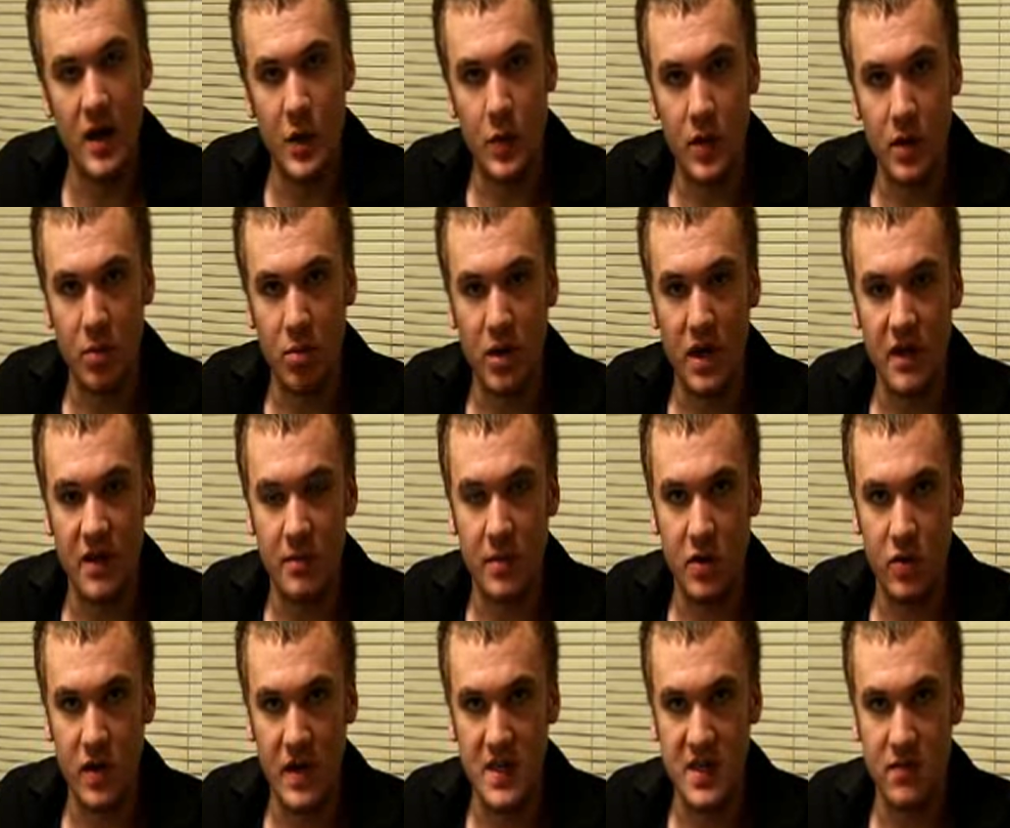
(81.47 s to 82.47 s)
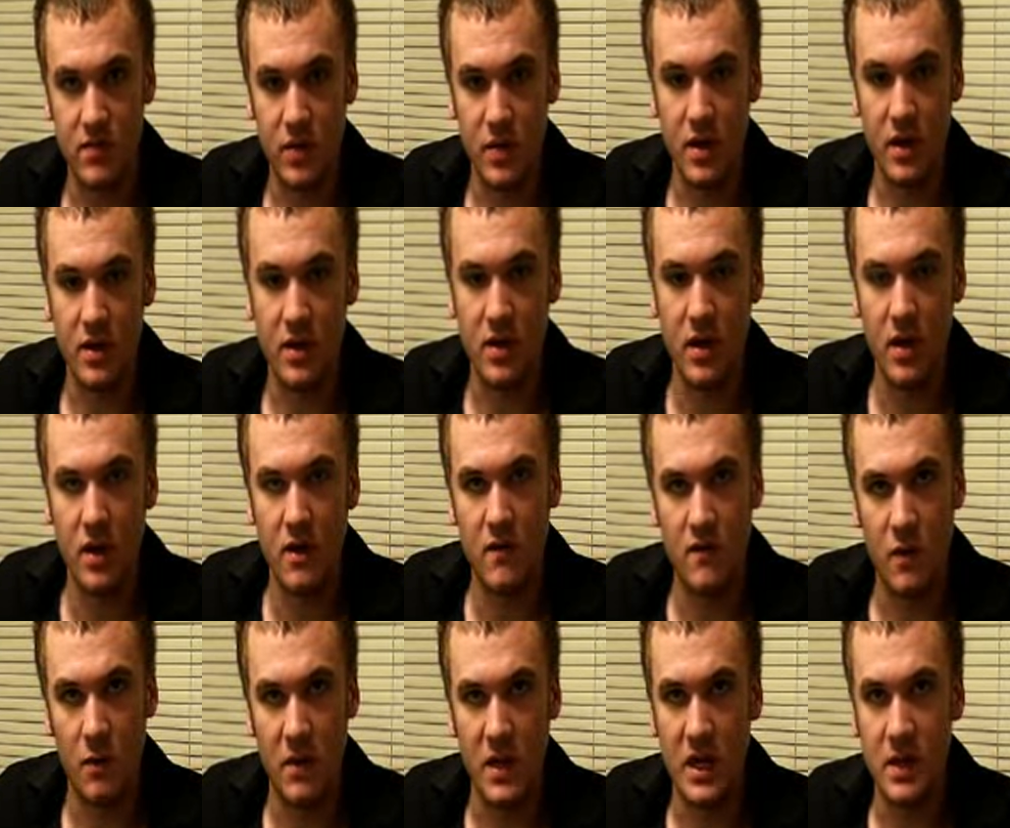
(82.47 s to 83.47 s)
and you want to play them aggressively
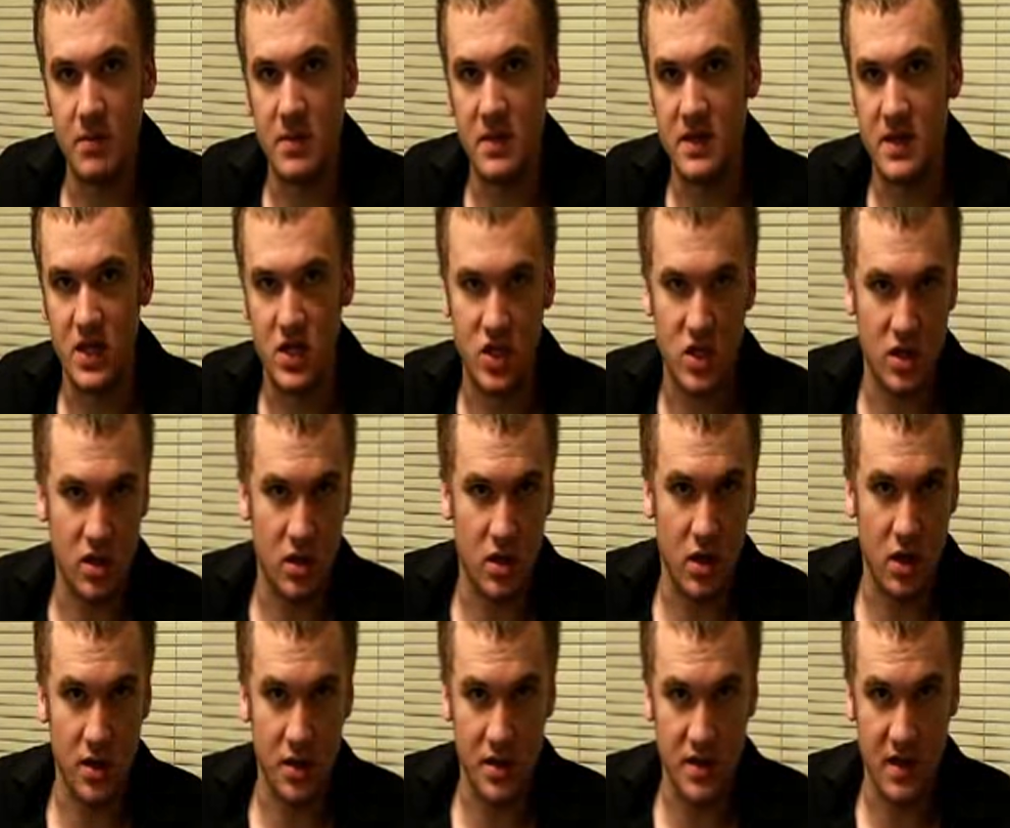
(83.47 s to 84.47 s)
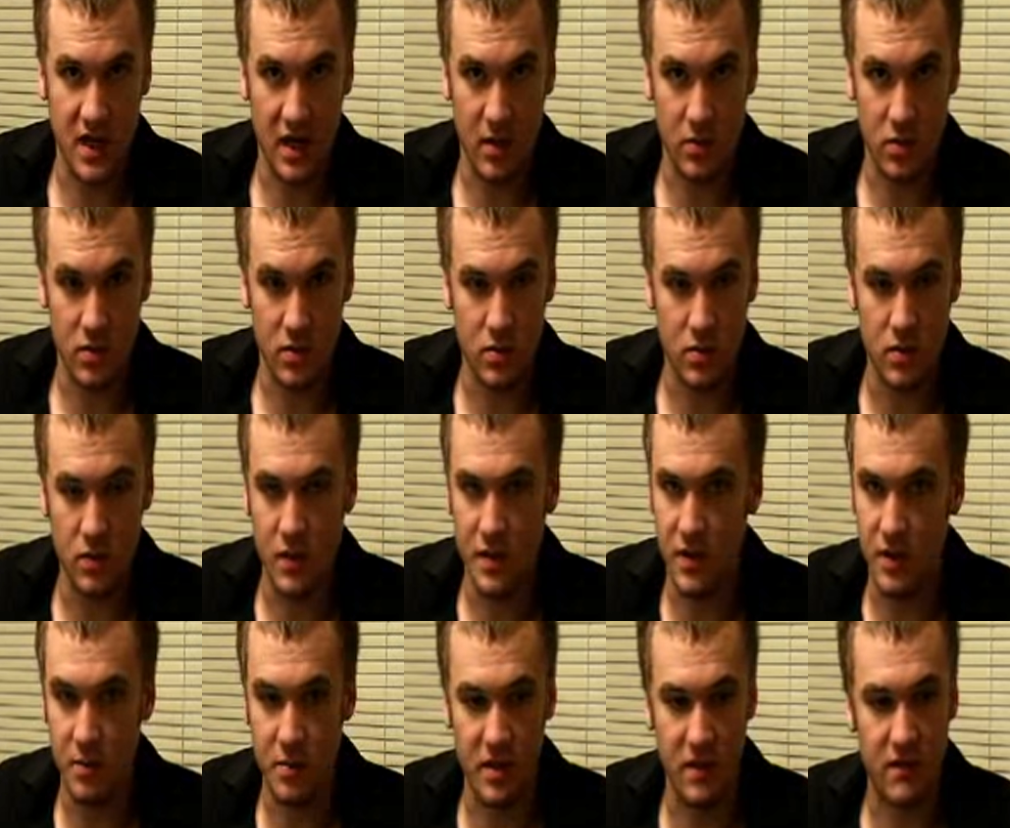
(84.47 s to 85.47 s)
from any position on the table,
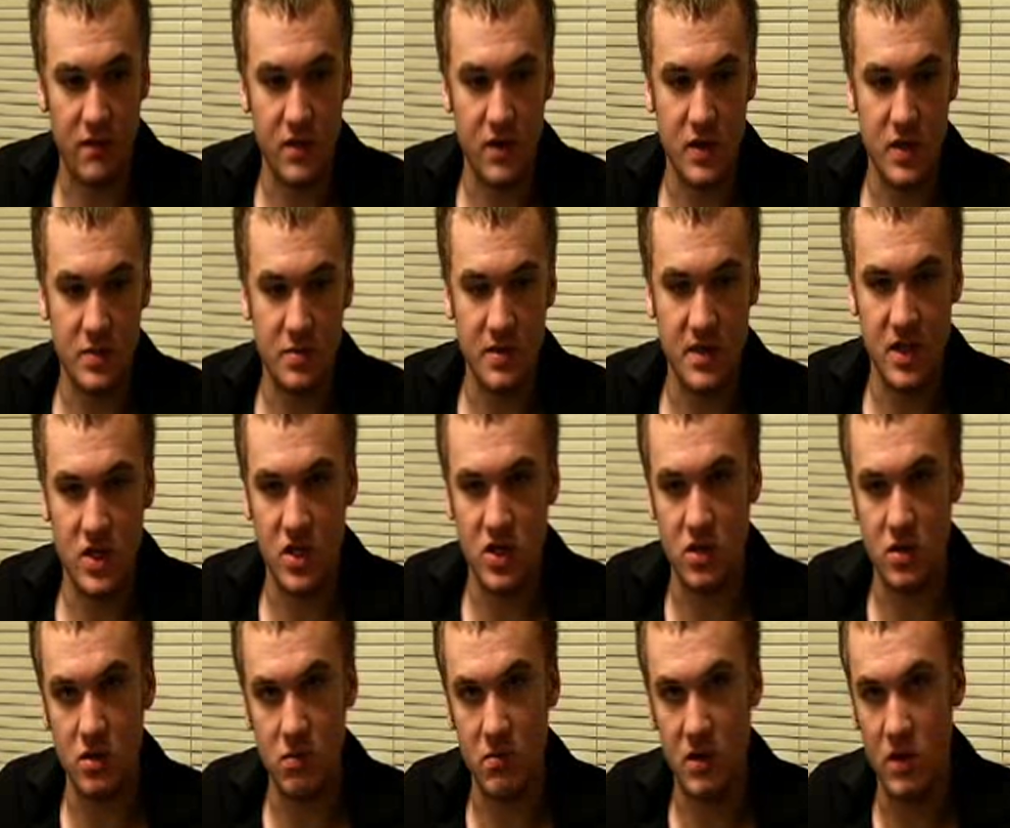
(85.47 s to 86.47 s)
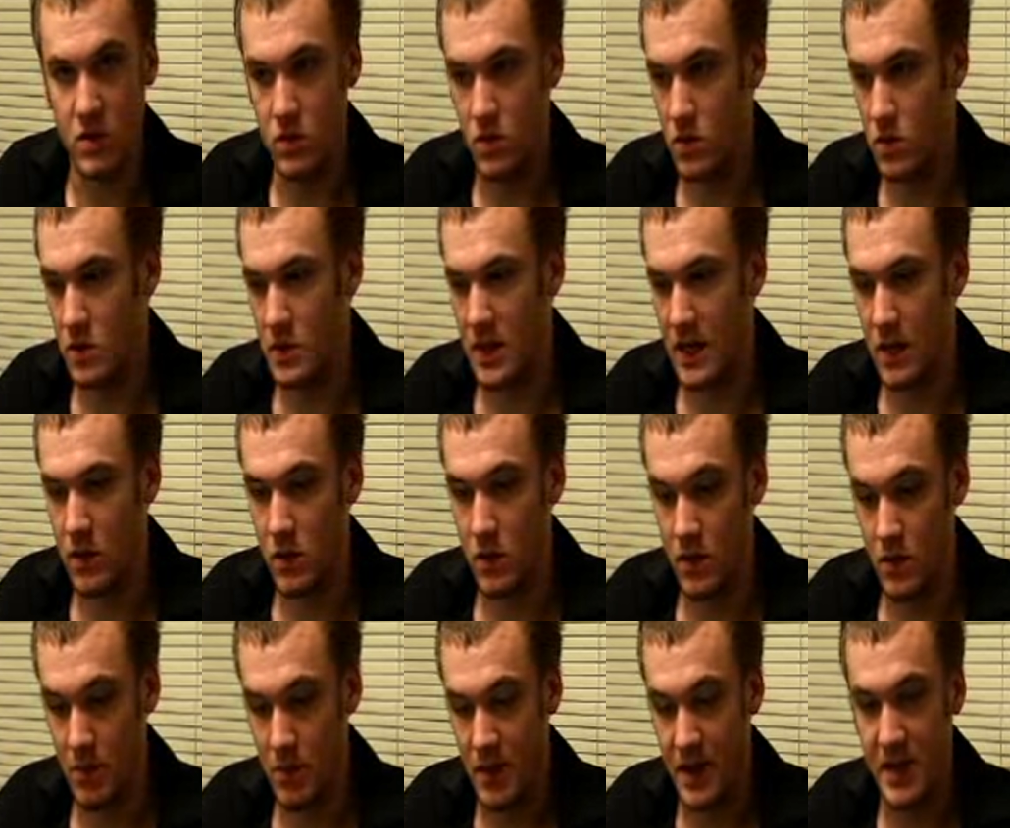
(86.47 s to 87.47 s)
whether it be first position, middle, or late,
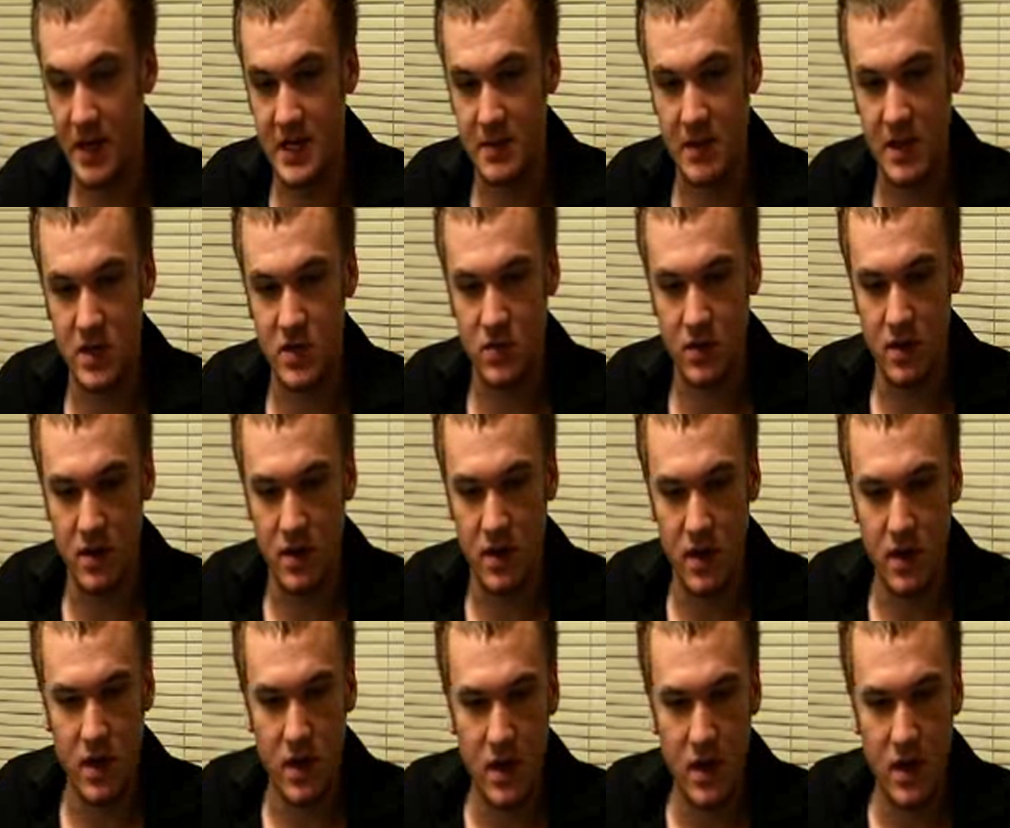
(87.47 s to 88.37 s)
or the button especially.